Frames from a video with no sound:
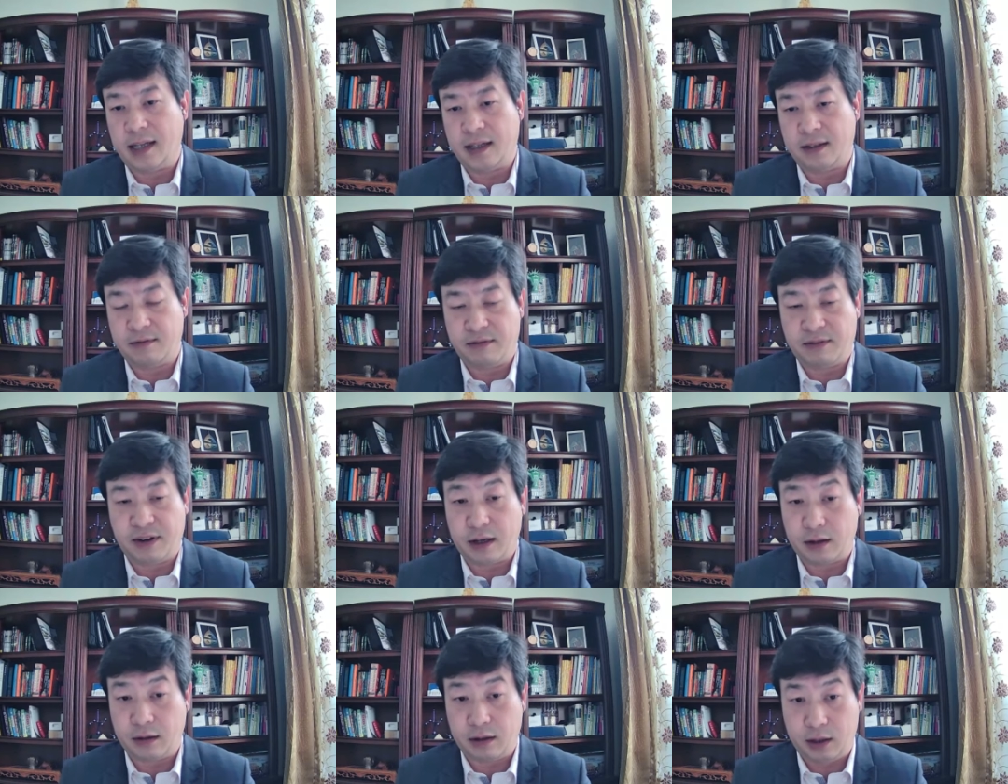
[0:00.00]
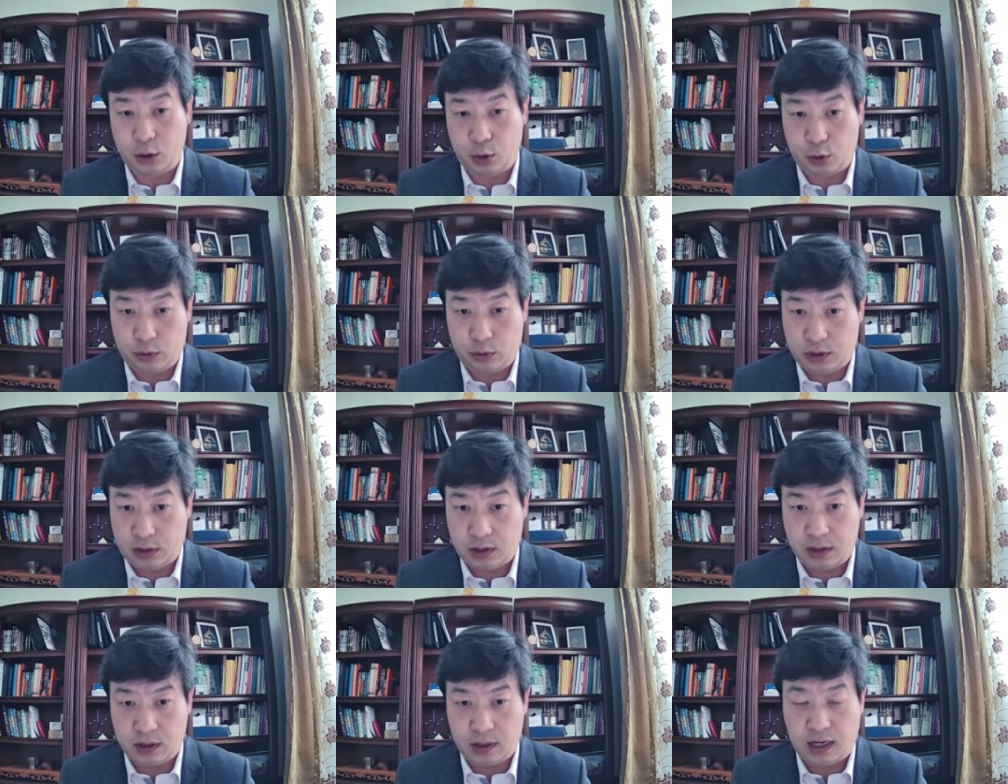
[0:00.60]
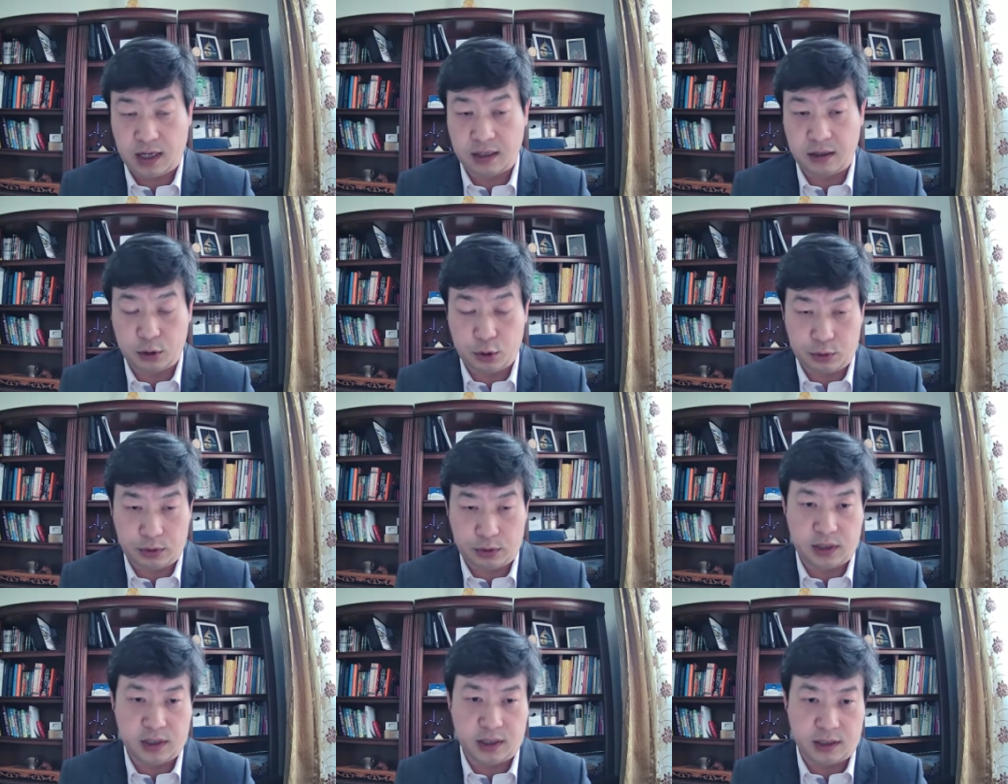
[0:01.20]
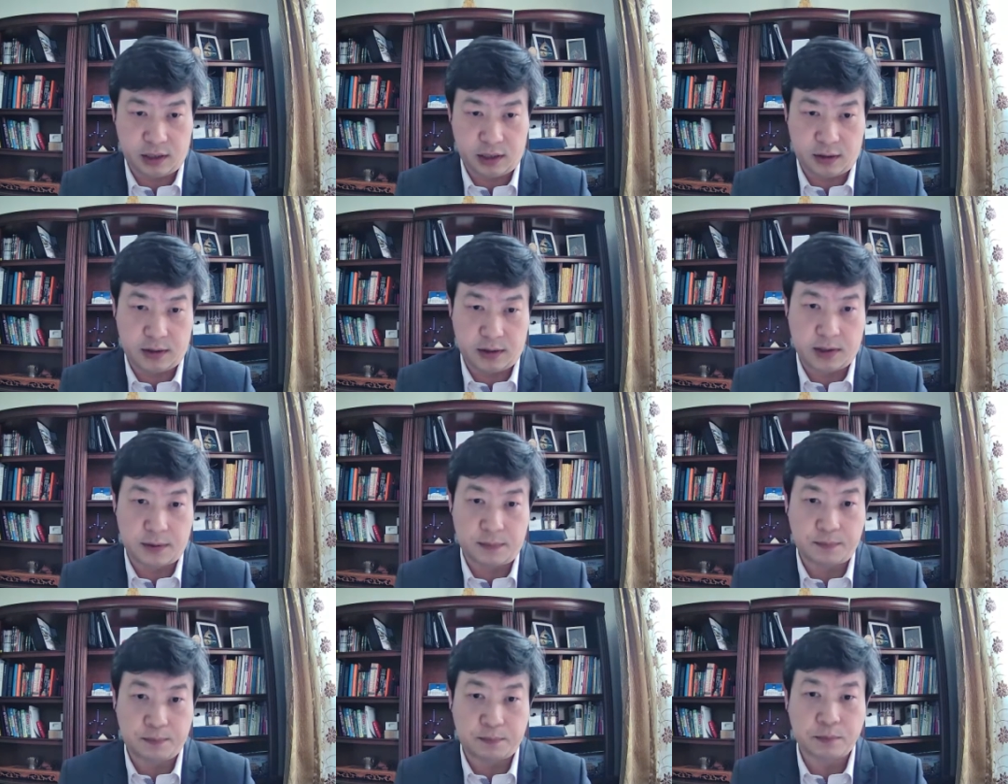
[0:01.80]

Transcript: and file in other jurisdictions.